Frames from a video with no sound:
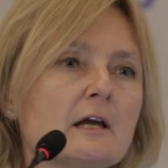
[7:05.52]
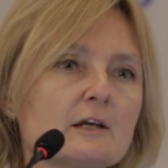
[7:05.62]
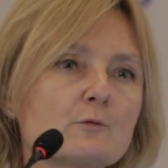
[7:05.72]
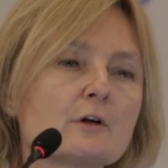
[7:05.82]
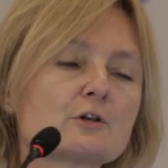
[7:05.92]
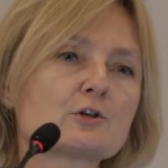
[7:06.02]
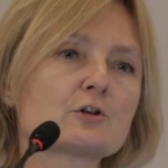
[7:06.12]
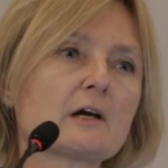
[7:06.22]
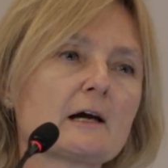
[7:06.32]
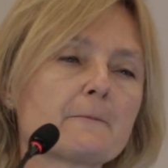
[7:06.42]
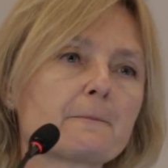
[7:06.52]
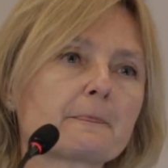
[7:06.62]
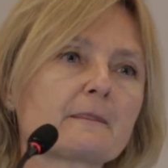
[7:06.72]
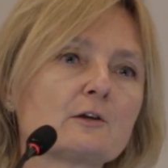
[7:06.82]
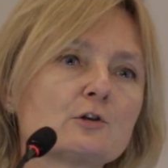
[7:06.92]
in which
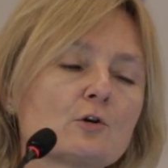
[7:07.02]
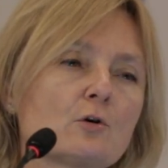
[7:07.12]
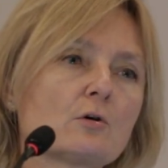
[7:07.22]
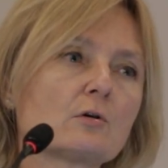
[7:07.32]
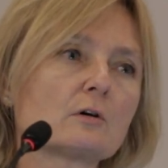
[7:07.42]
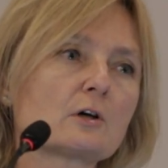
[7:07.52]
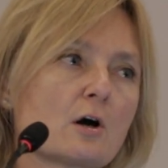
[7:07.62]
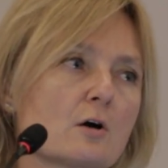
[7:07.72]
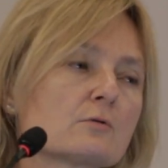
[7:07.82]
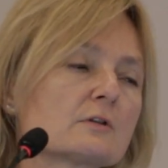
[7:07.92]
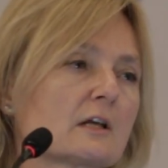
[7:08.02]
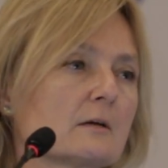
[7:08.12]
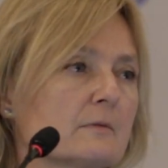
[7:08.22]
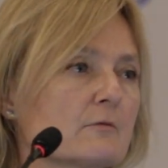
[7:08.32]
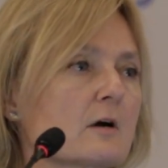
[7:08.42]
your code
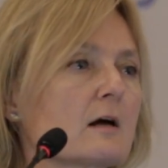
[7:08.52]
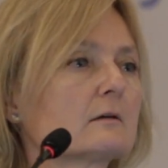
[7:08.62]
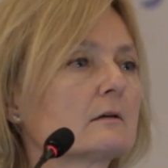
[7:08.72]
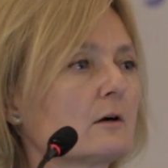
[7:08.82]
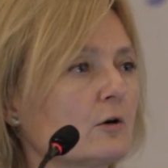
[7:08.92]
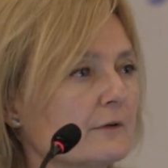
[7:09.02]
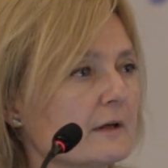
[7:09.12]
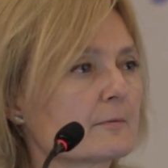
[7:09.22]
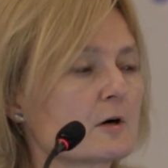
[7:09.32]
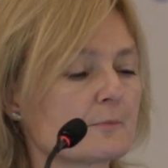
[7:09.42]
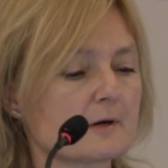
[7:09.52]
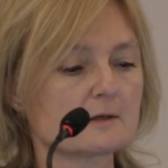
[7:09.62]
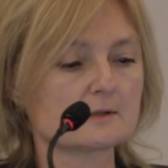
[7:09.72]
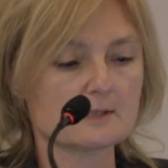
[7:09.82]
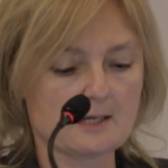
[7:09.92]
can be run on the
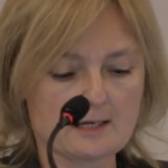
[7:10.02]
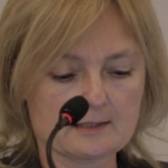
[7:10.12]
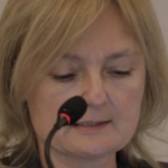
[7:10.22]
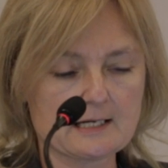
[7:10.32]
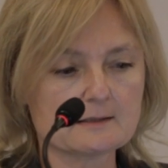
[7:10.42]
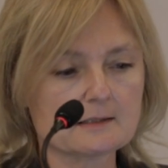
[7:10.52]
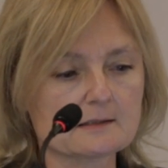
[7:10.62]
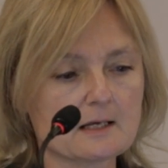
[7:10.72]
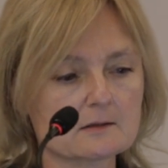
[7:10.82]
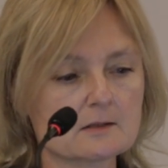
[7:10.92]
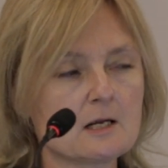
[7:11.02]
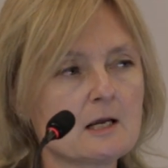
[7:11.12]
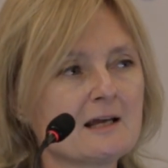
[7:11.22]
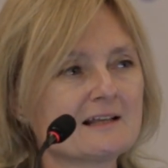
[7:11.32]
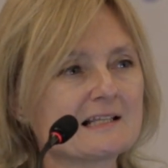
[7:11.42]
appropriate data set.
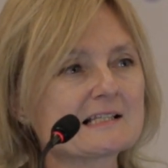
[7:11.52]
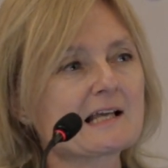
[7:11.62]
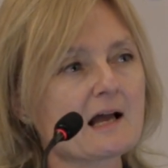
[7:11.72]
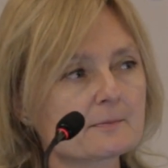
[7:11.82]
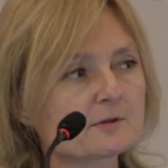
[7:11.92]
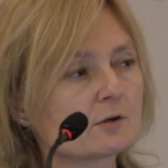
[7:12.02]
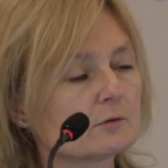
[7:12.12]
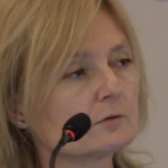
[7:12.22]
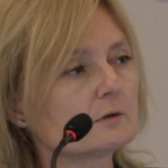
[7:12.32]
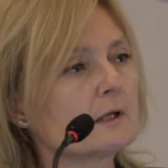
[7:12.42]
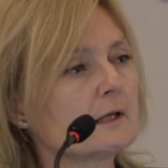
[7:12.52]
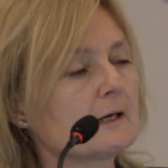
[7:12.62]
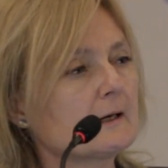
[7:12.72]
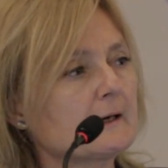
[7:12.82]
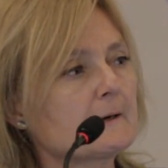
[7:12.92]
This capsule
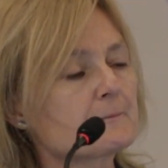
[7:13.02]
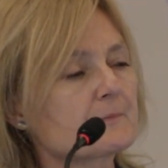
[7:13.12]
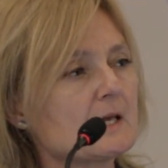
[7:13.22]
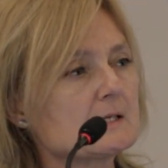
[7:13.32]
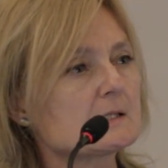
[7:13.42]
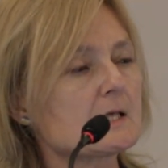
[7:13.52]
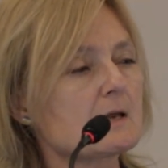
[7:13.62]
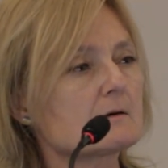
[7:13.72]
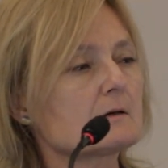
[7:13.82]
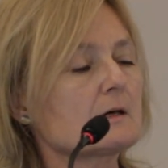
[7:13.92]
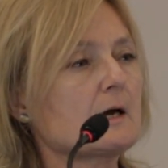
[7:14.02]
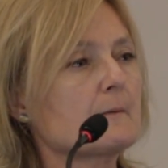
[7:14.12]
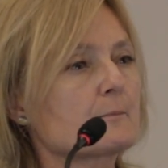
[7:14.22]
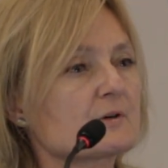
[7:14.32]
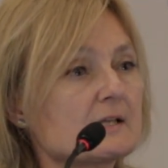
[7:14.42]
is
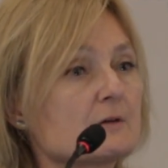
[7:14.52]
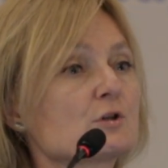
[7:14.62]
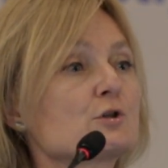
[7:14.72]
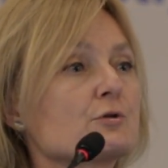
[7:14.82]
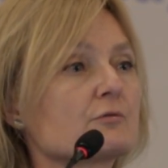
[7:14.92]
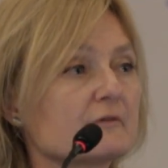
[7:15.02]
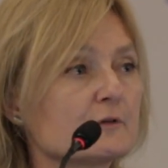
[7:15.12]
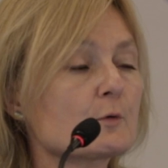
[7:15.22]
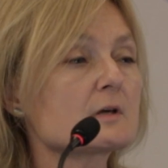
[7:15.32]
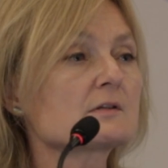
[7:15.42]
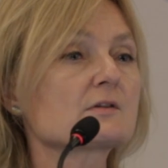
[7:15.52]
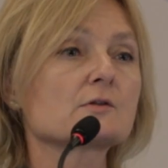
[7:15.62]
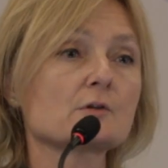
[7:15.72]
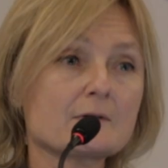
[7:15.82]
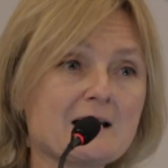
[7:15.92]
then presented to the reviewers,
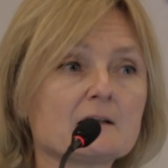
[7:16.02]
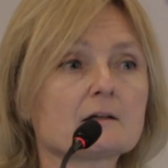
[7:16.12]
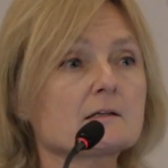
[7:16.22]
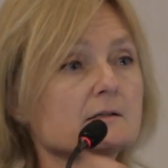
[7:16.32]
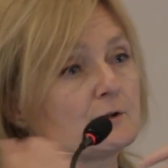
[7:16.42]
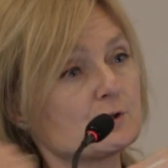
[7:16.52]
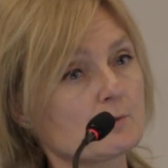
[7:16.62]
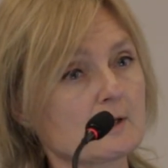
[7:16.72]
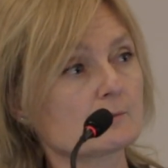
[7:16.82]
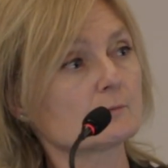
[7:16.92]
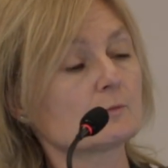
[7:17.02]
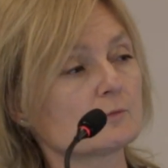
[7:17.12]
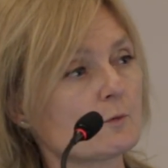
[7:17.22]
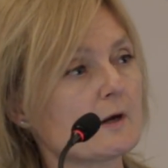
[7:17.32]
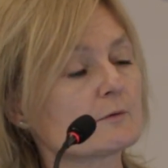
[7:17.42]
so analogously to
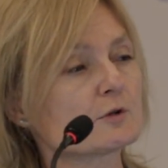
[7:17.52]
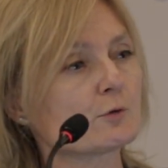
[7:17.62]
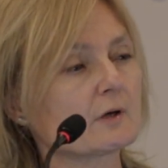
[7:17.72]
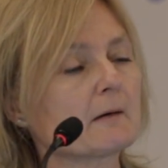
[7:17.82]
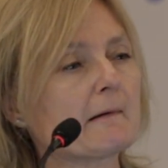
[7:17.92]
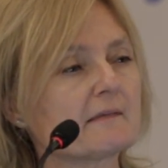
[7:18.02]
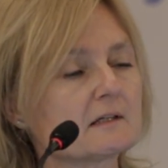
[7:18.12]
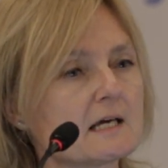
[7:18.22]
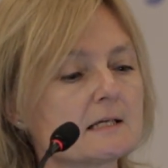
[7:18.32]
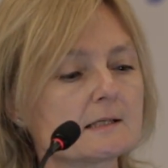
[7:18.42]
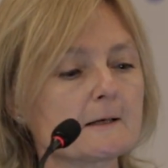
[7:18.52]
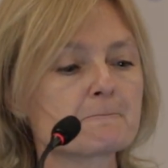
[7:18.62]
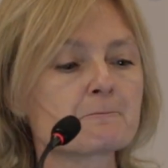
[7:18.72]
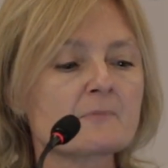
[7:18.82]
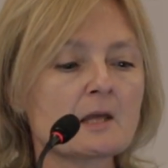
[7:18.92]
the way I was talking about the data,